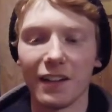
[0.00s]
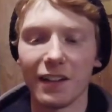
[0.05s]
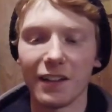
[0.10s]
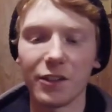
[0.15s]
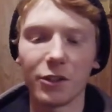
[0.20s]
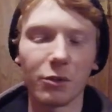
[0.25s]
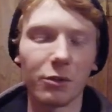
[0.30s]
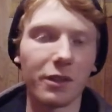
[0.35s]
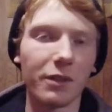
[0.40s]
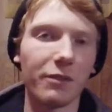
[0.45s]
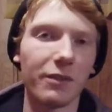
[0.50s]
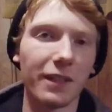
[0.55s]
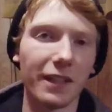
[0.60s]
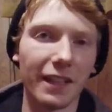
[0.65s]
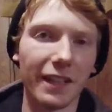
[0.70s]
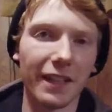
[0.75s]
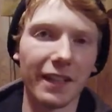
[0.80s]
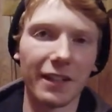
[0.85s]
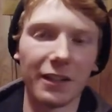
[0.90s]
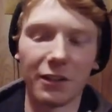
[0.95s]
I don't even
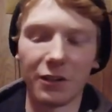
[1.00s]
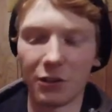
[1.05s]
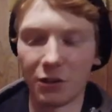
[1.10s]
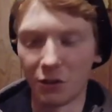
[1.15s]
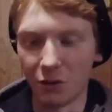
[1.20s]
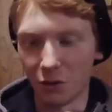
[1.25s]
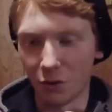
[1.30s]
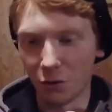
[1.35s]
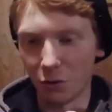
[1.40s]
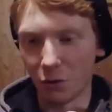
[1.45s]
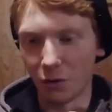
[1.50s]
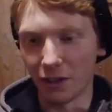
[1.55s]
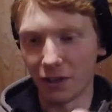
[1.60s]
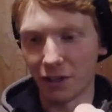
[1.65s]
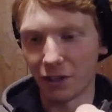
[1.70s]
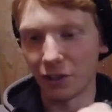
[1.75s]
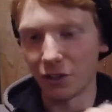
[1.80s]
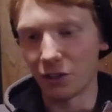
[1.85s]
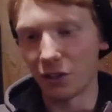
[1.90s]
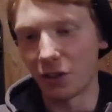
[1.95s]
like know what
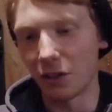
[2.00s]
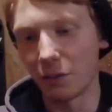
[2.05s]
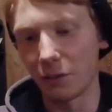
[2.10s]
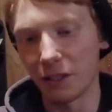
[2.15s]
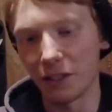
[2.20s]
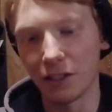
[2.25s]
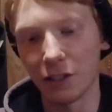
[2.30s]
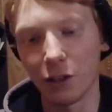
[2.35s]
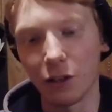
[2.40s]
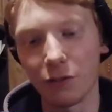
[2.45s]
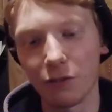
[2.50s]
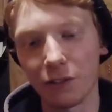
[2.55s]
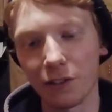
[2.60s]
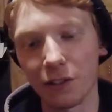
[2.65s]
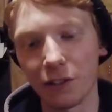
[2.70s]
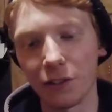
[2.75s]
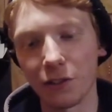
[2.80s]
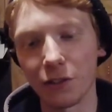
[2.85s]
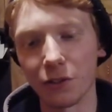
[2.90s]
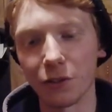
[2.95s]
I just got myself
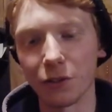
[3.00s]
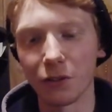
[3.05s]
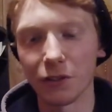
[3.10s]
into.